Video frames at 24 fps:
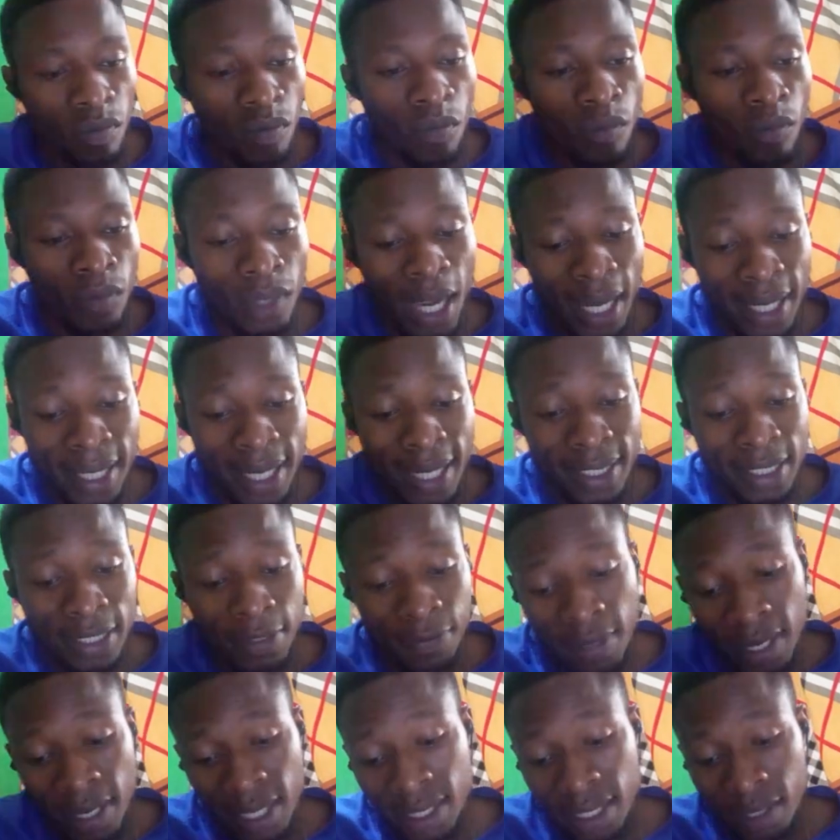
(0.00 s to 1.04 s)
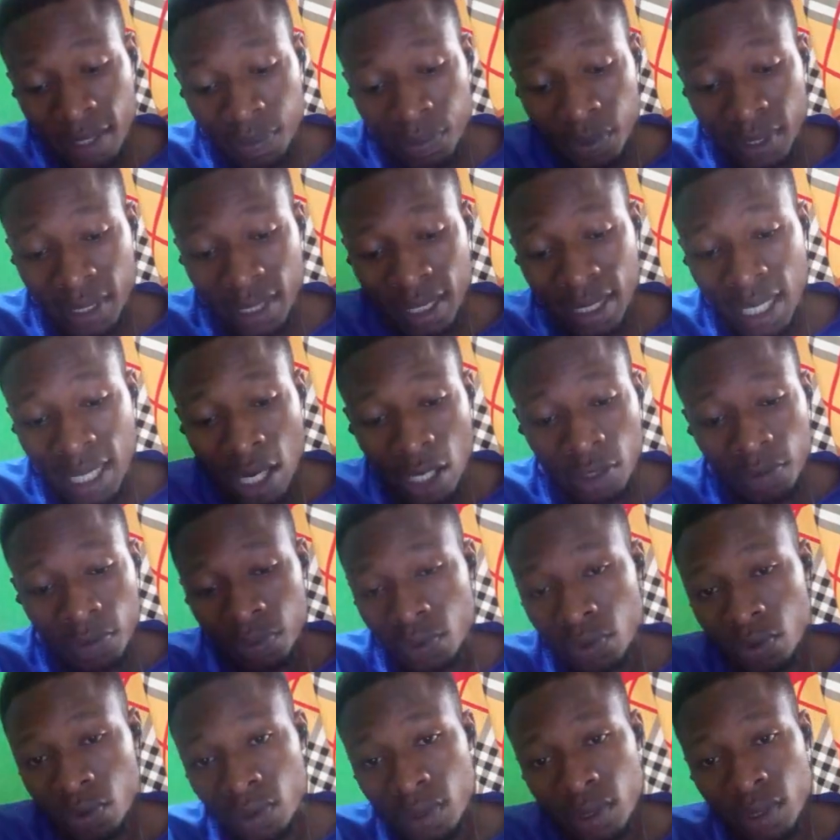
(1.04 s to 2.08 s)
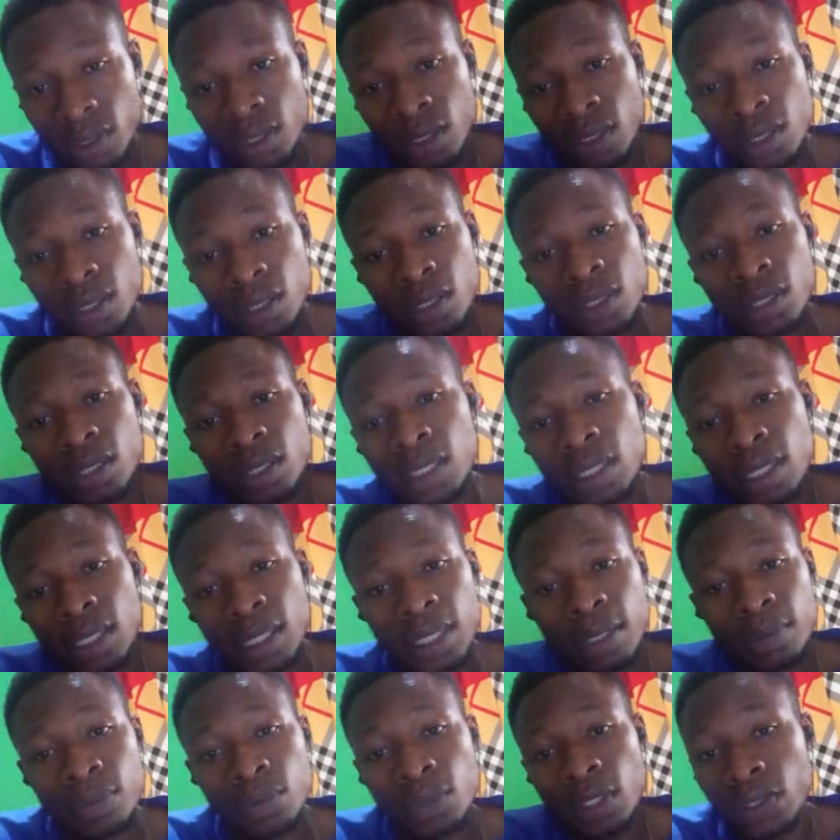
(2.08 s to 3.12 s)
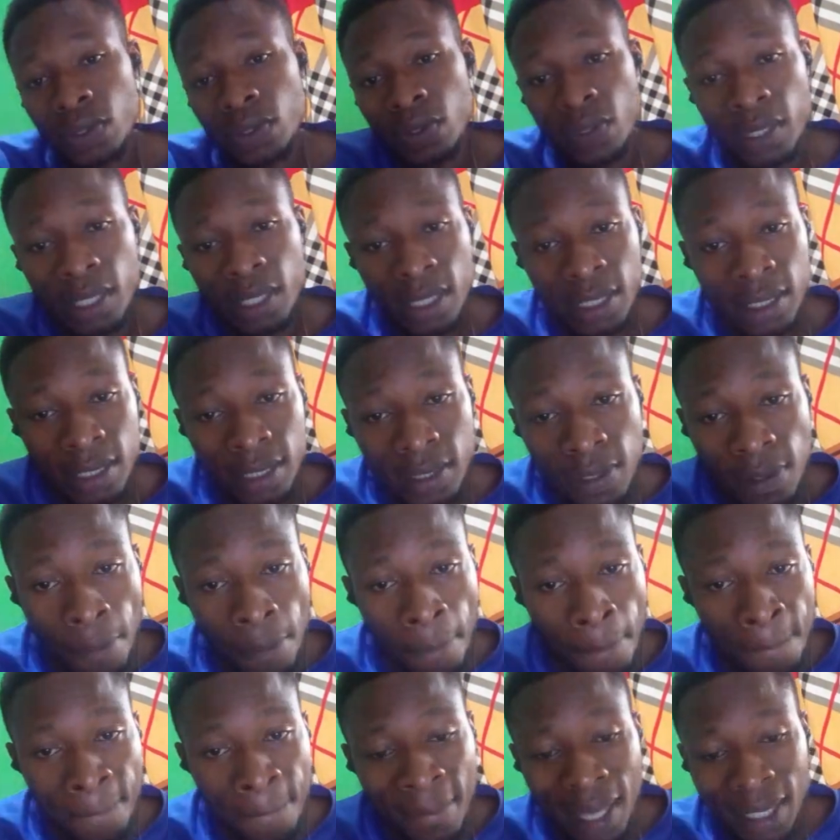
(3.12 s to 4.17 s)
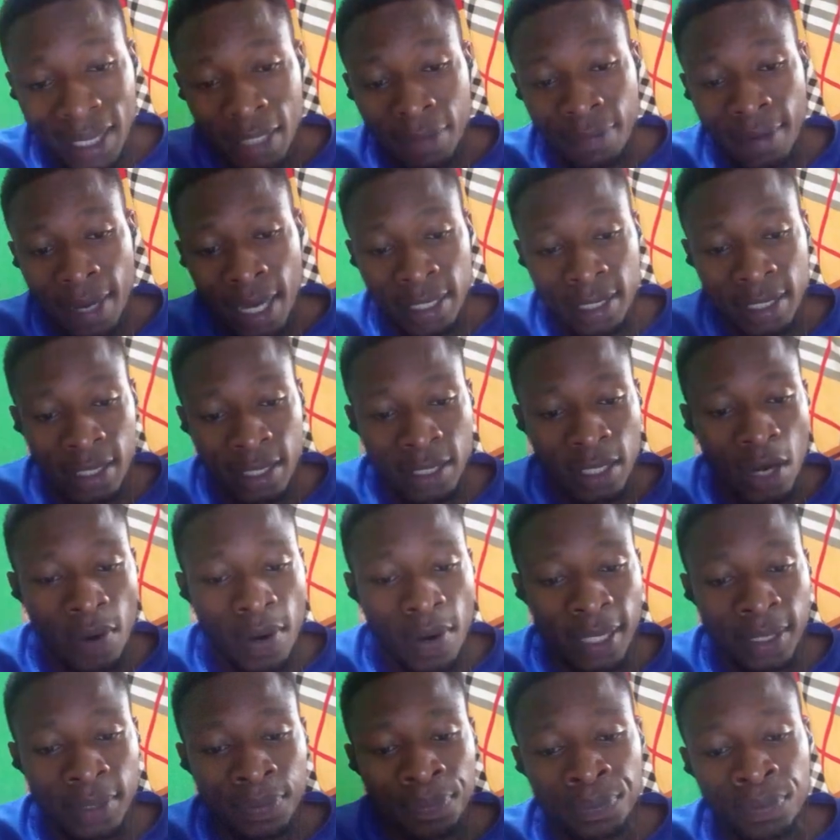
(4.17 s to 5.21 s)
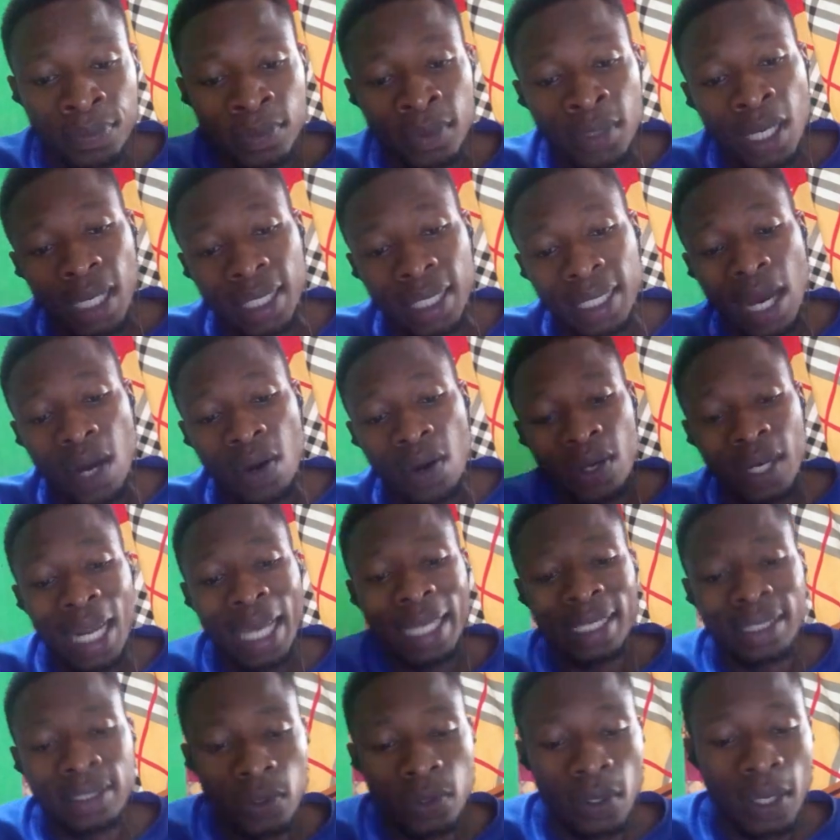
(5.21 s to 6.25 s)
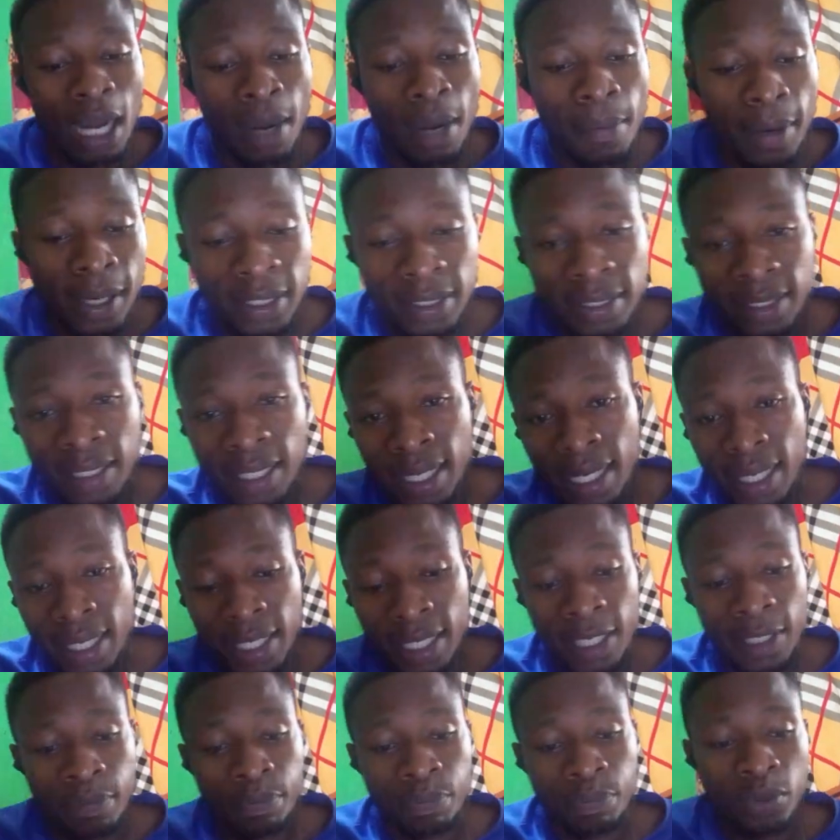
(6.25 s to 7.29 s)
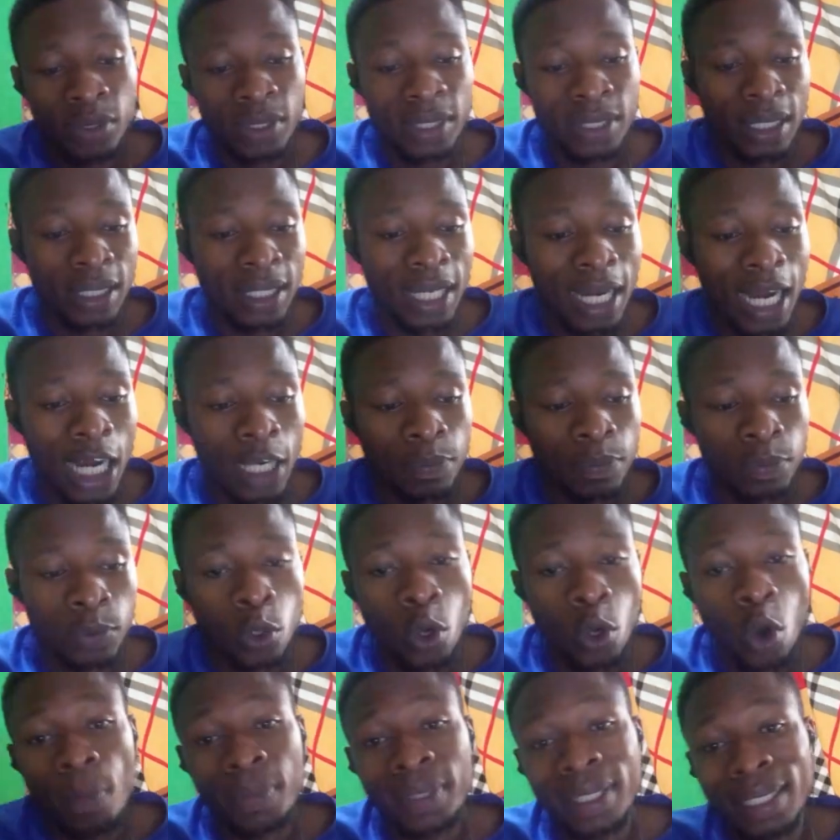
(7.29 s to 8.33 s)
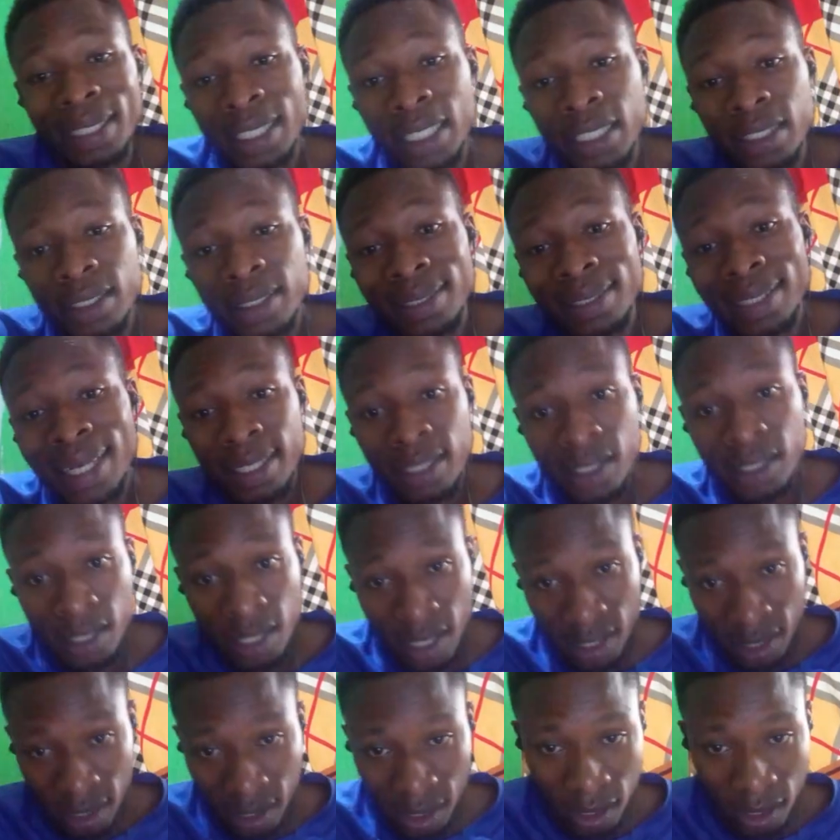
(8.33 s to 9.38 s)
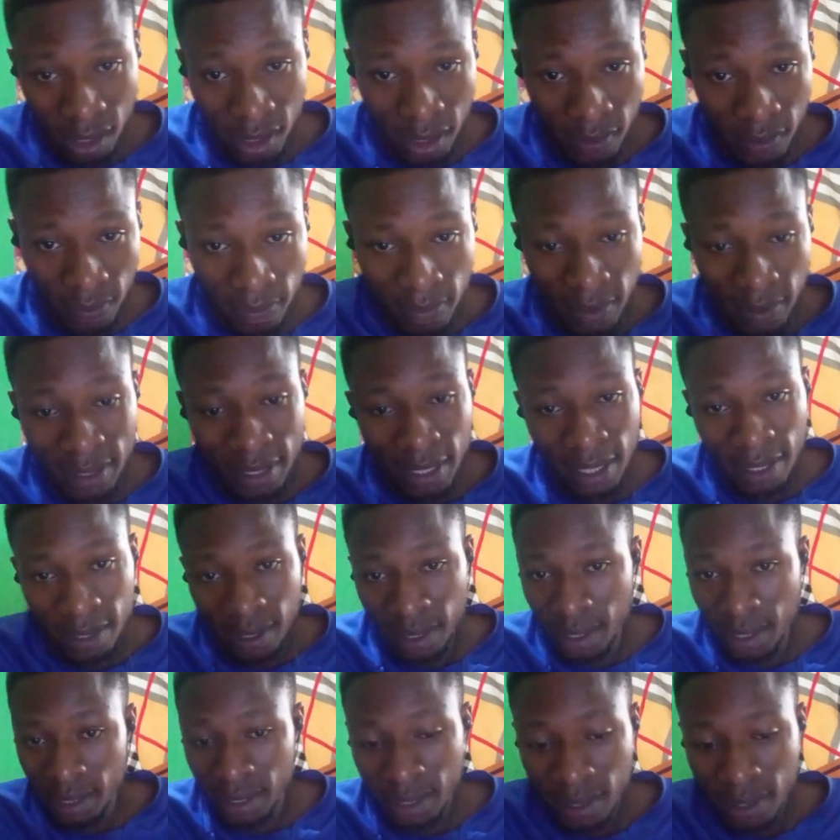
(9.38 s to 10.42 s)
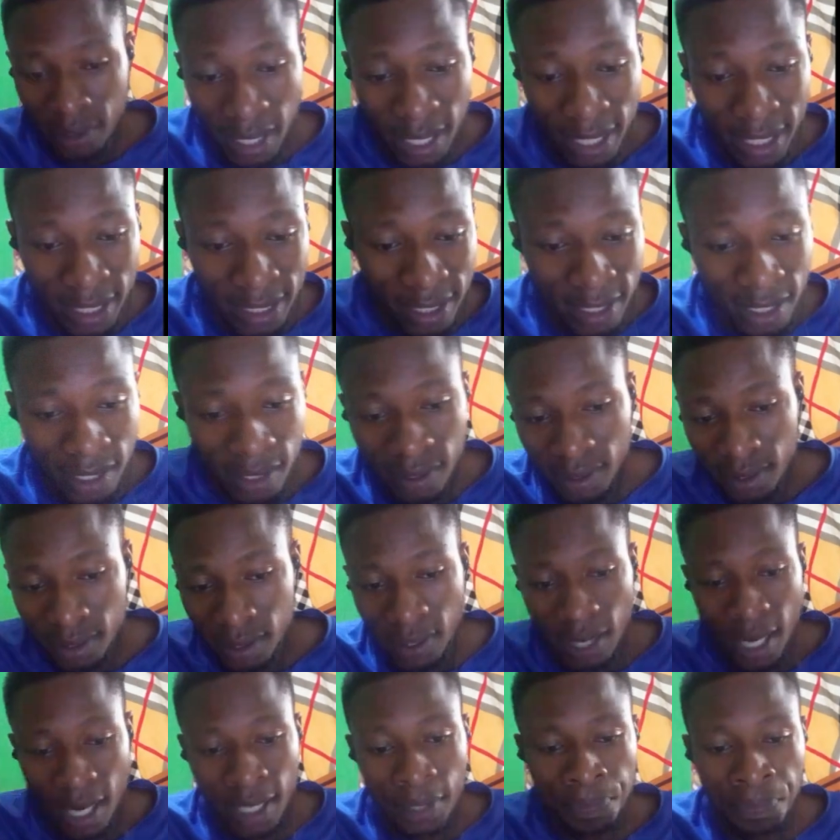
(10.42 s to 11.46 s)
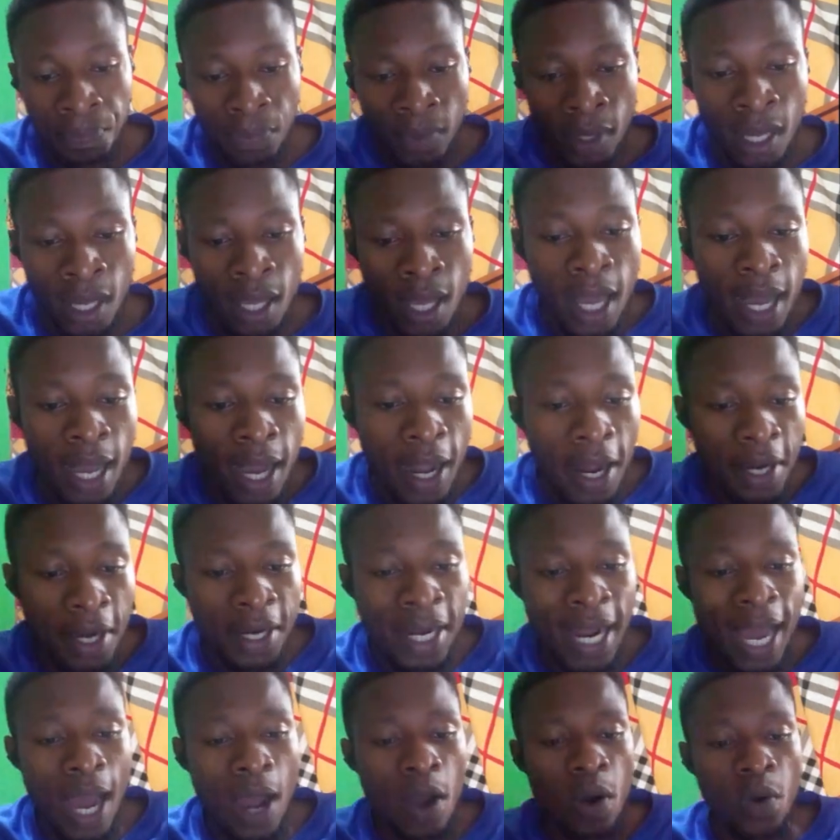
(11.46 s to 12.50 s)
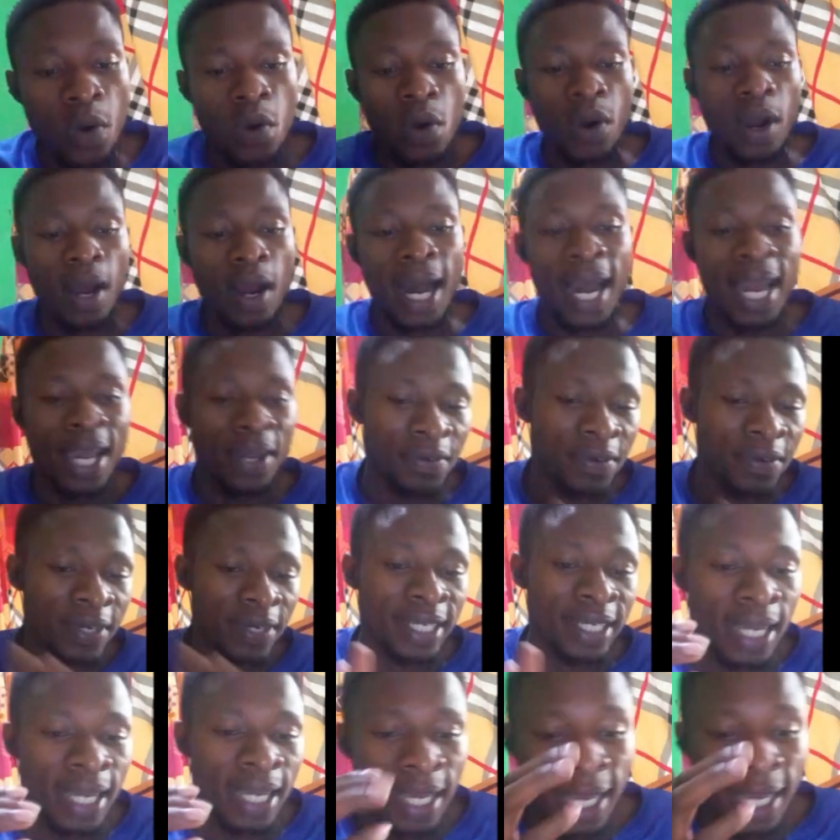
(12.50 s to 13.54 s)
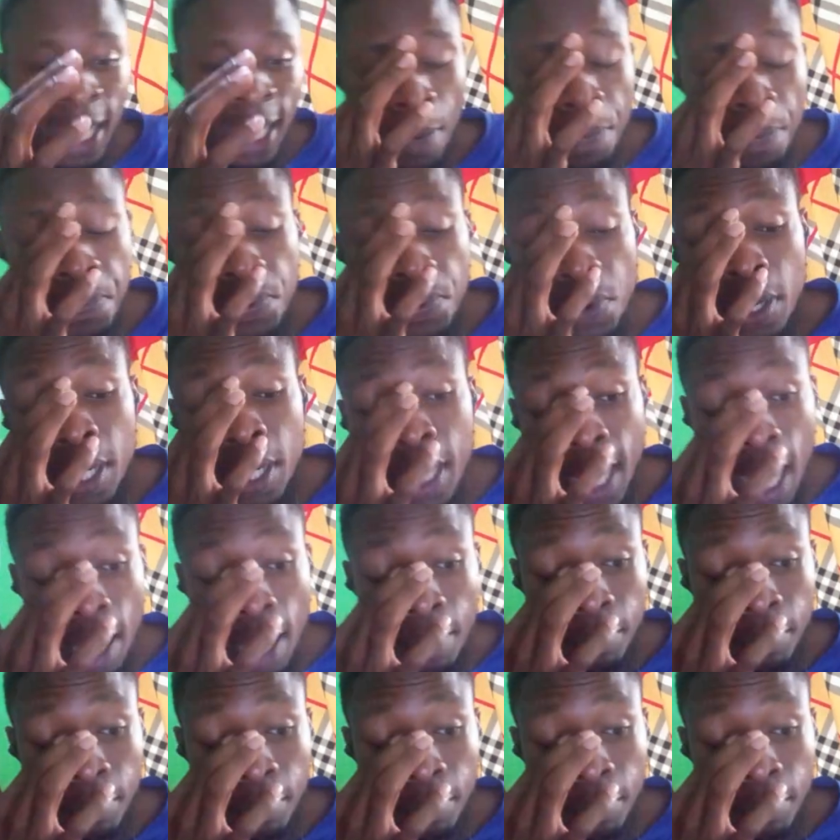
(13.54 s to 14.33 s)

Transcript: identify the input and output, what do you call it, devices. All right, now let's talk about the input and output communication techniques, the techniques, right, the skills, right? Now I read here a programmed,